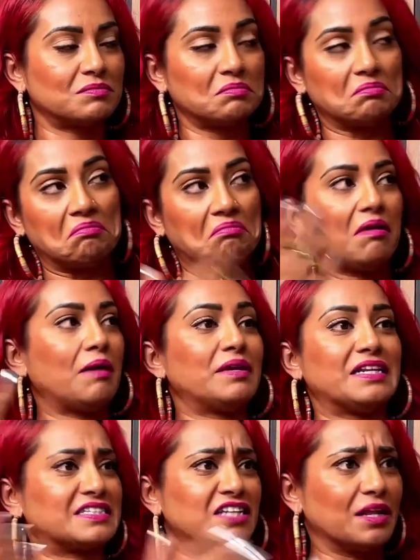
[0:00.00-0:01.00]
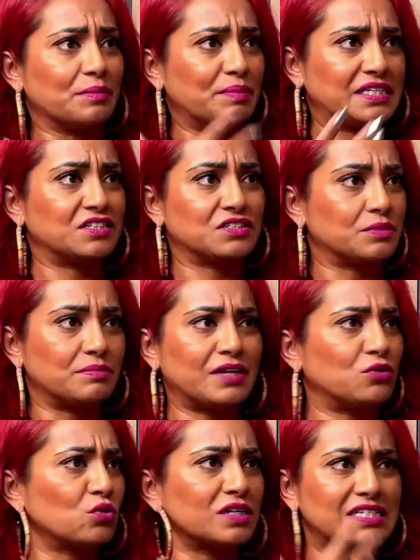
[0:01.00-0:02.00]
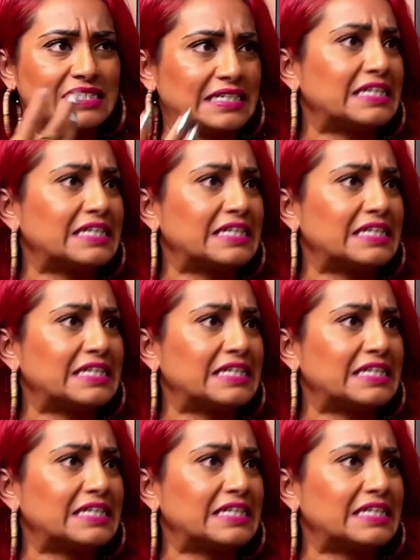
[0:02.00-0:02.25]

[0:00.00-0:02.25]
I mean, it's not a big deal to me, nor does he